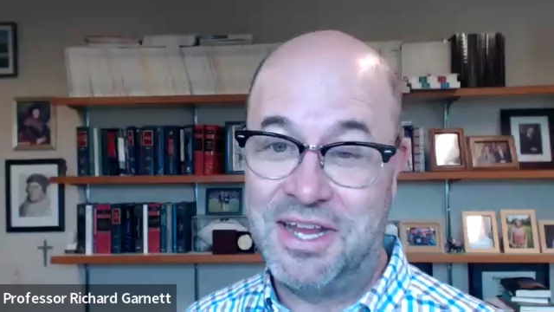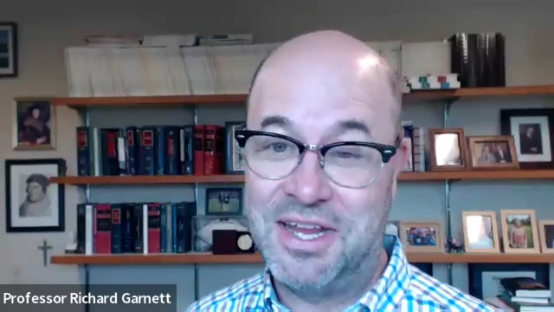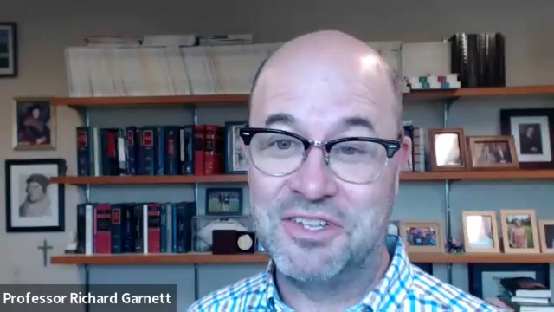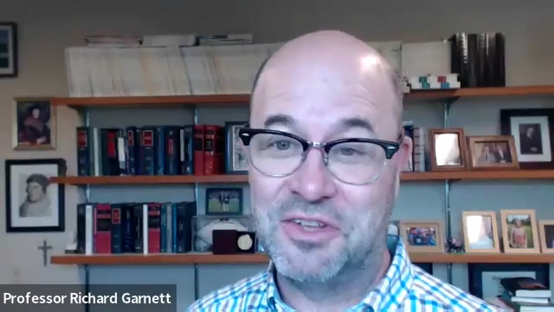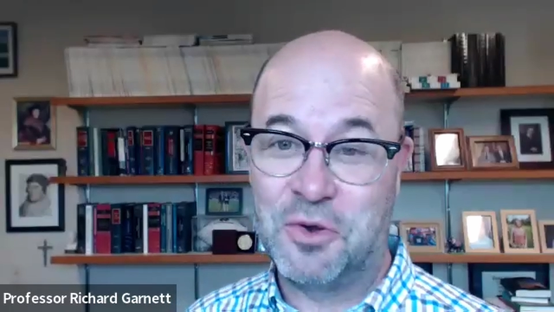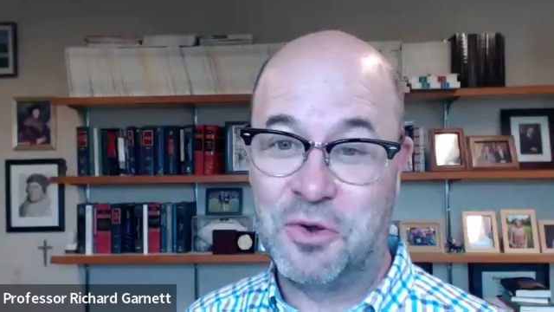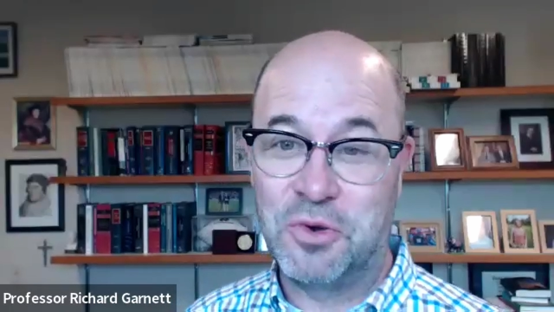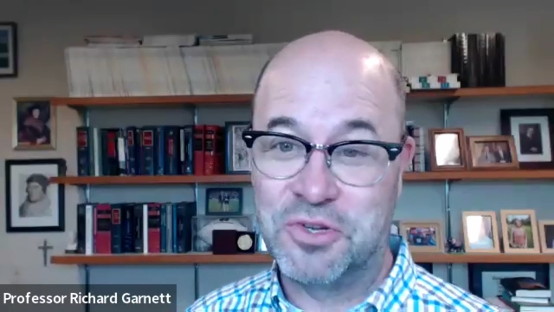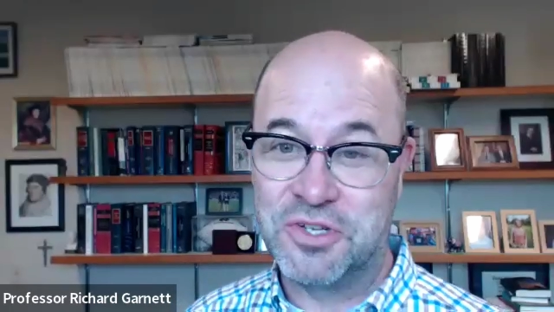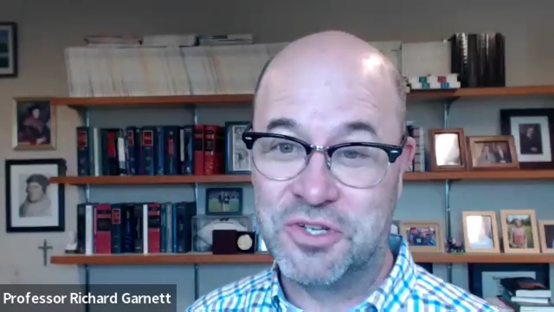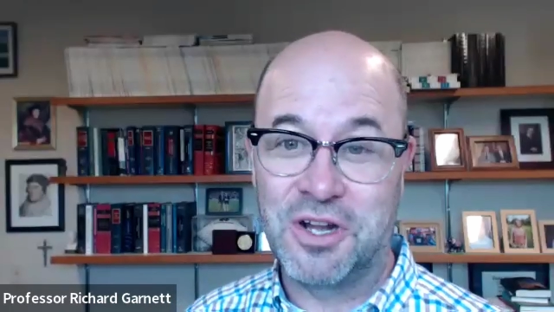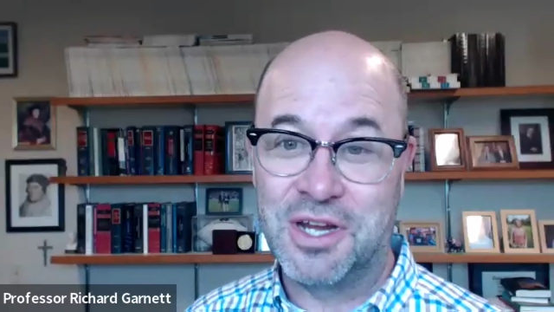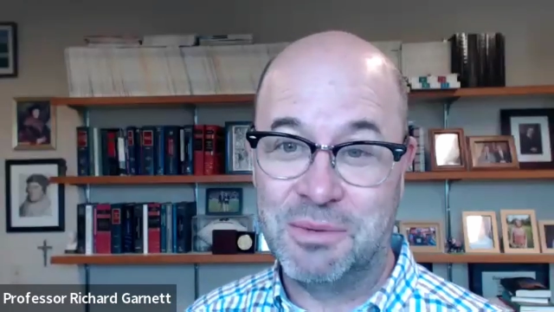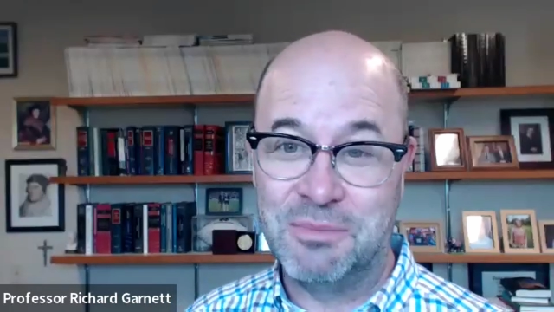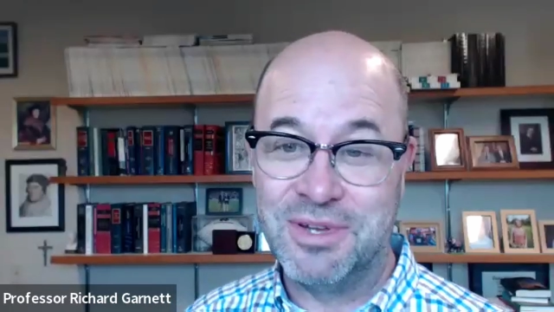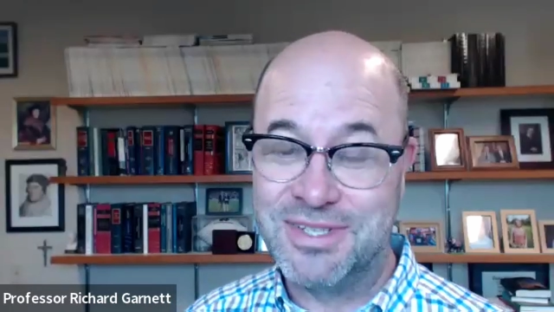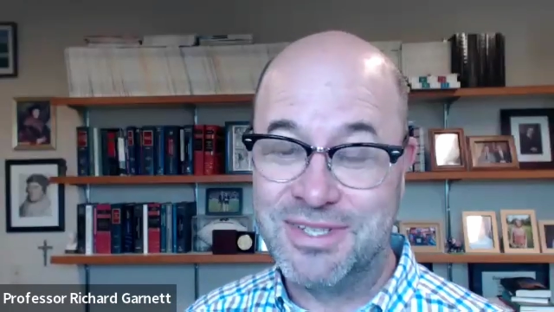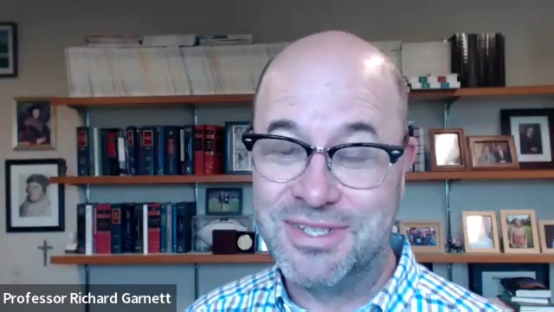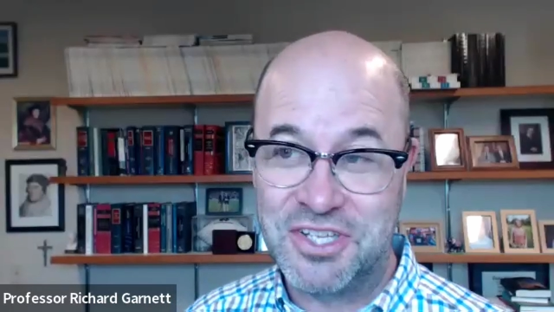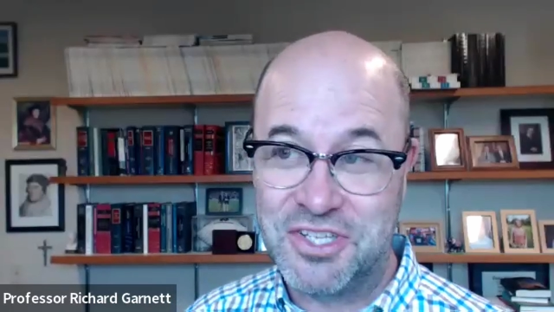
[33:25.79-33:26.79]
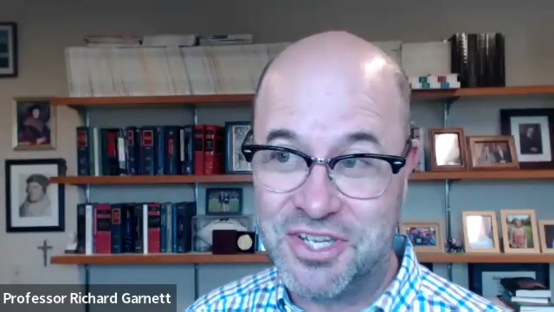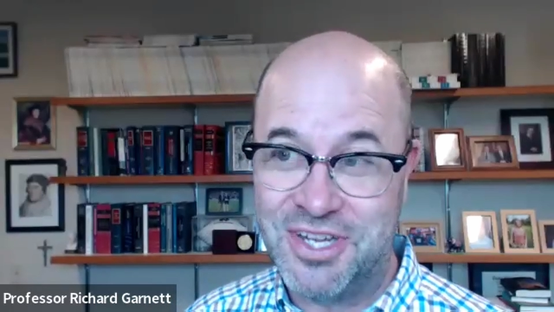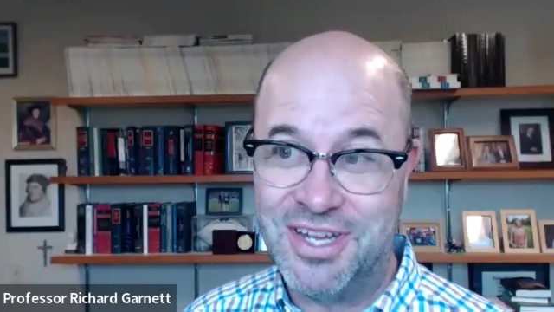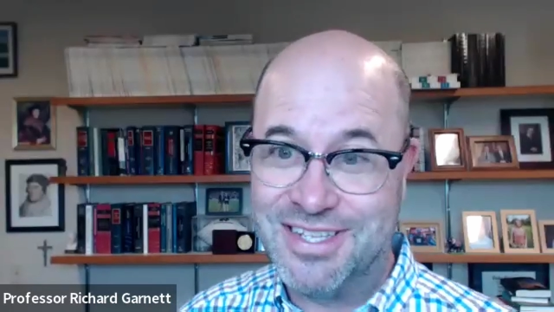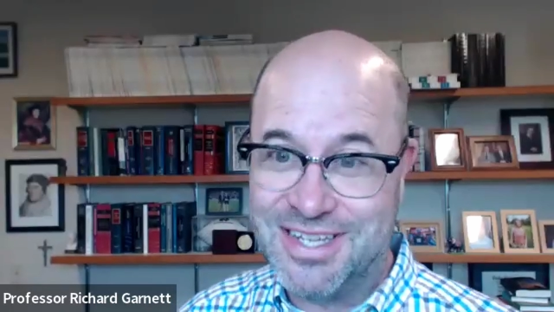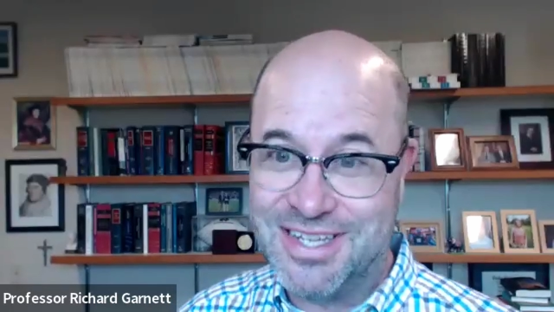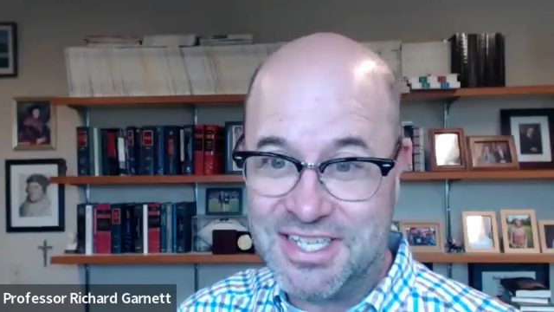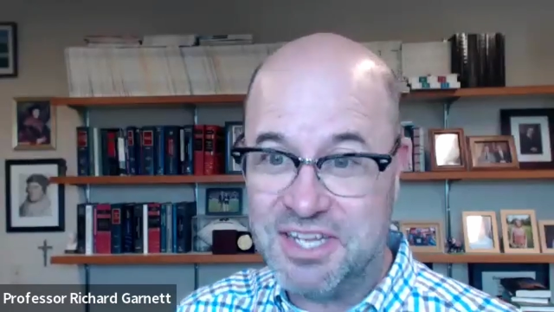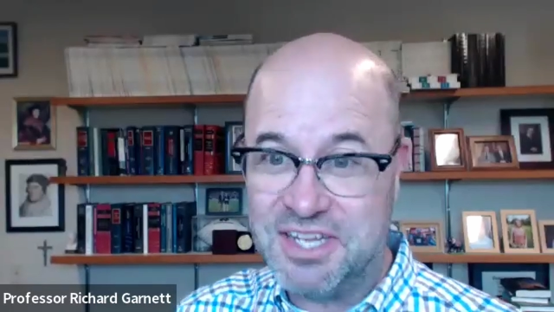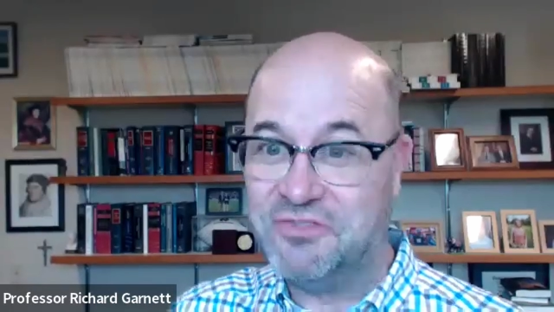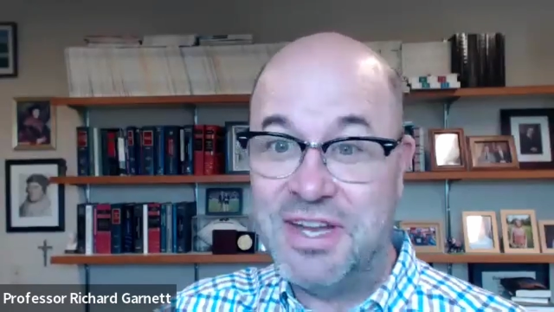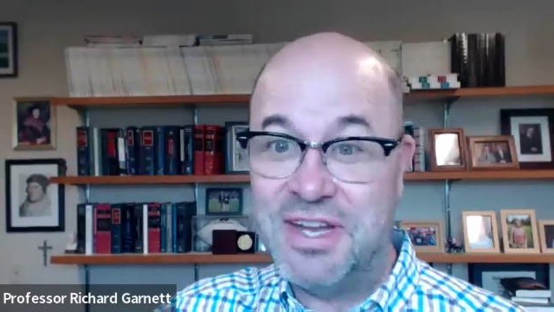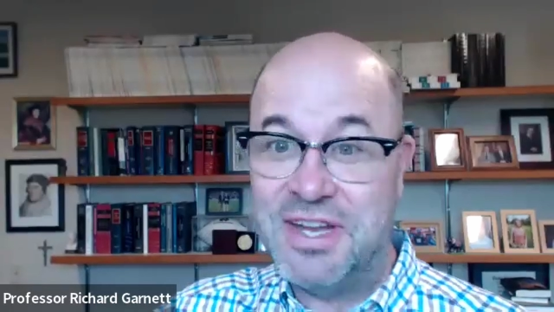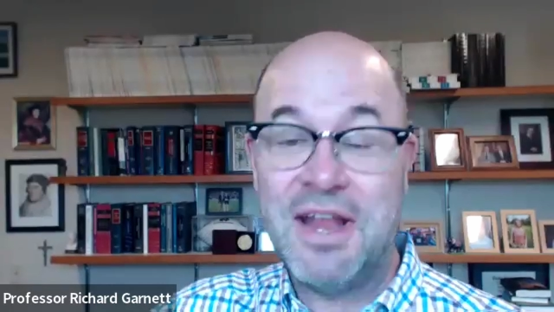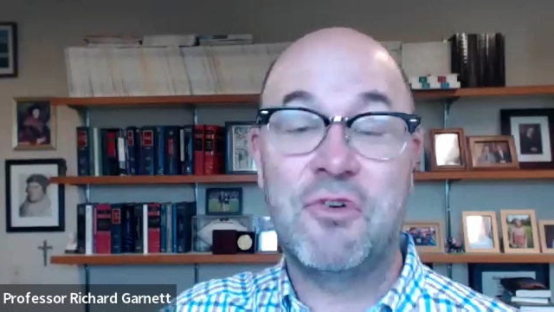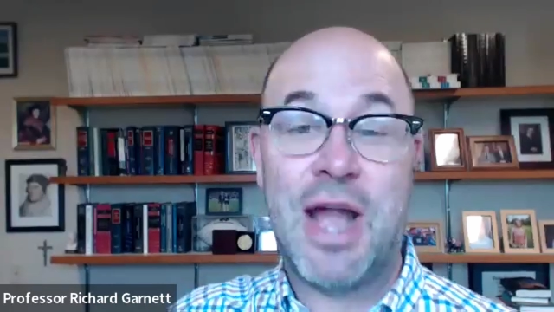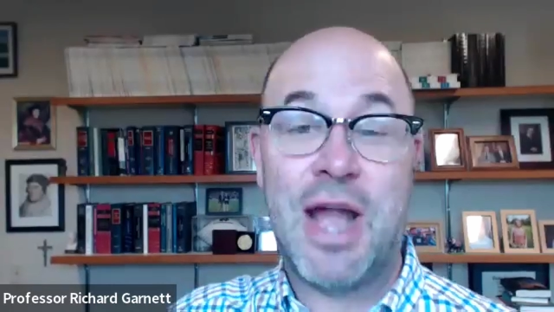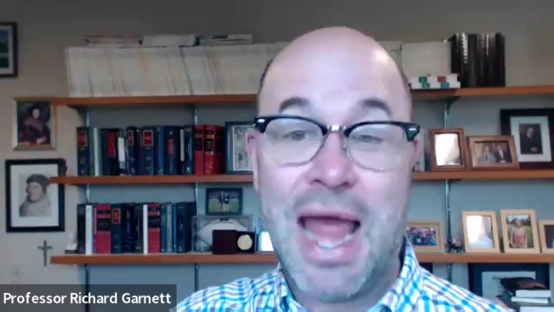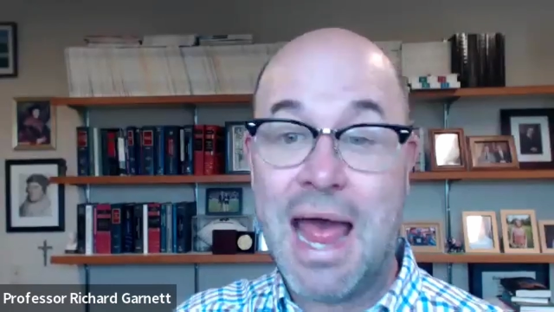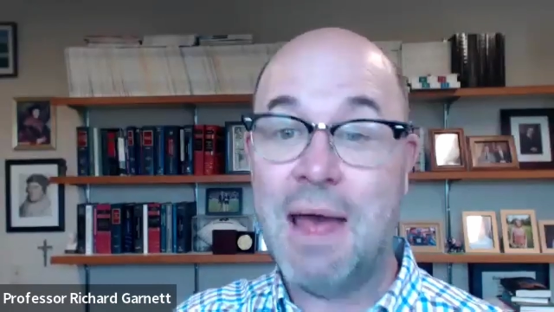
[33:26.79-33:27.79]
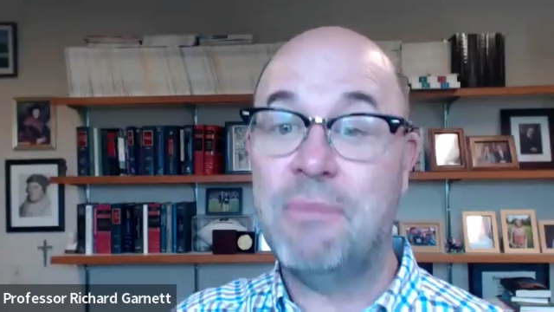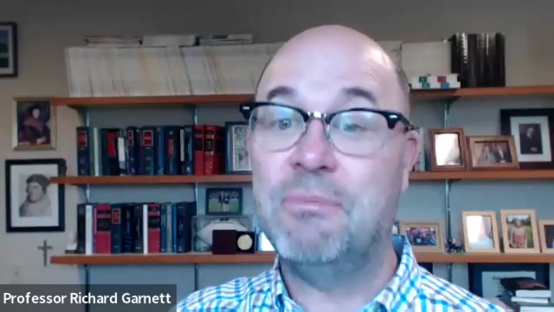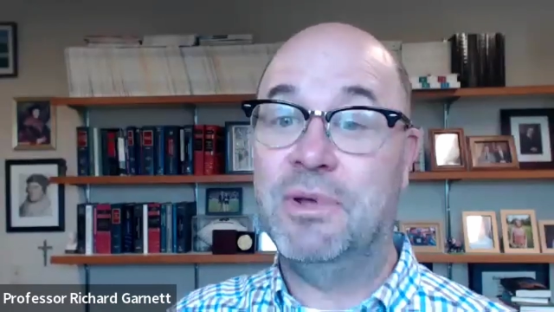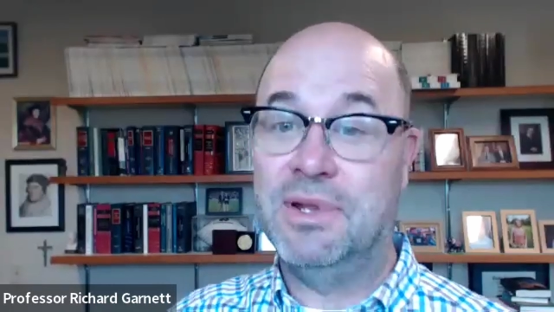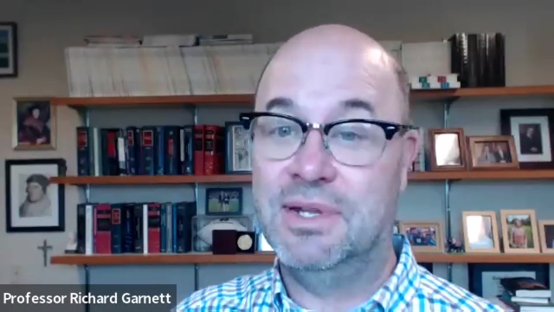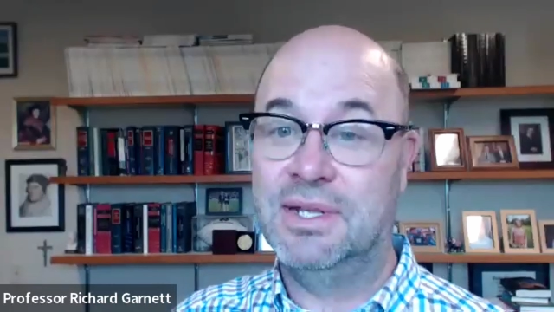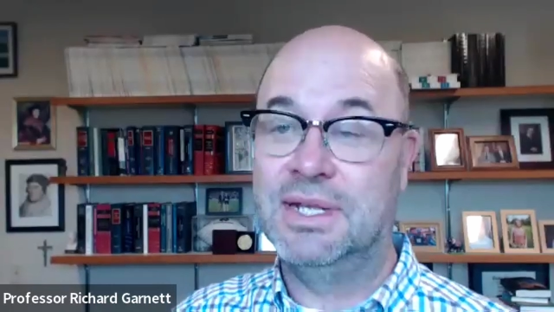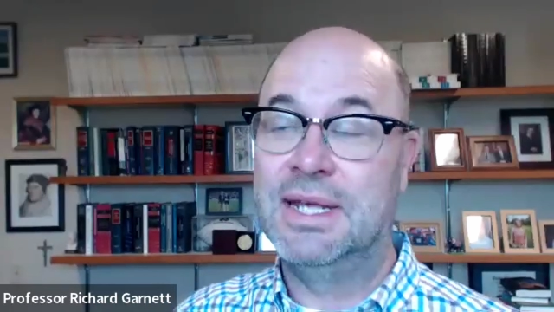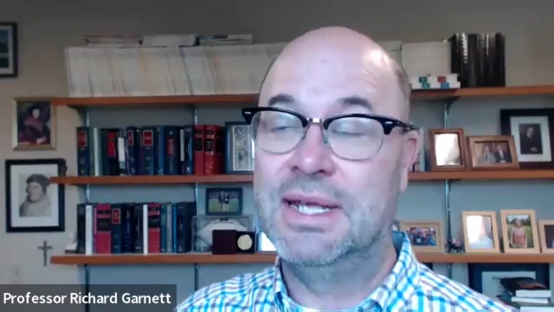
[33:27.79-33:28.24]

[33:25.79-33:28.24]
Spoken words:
Isidore's arguments. It's as if it never happened.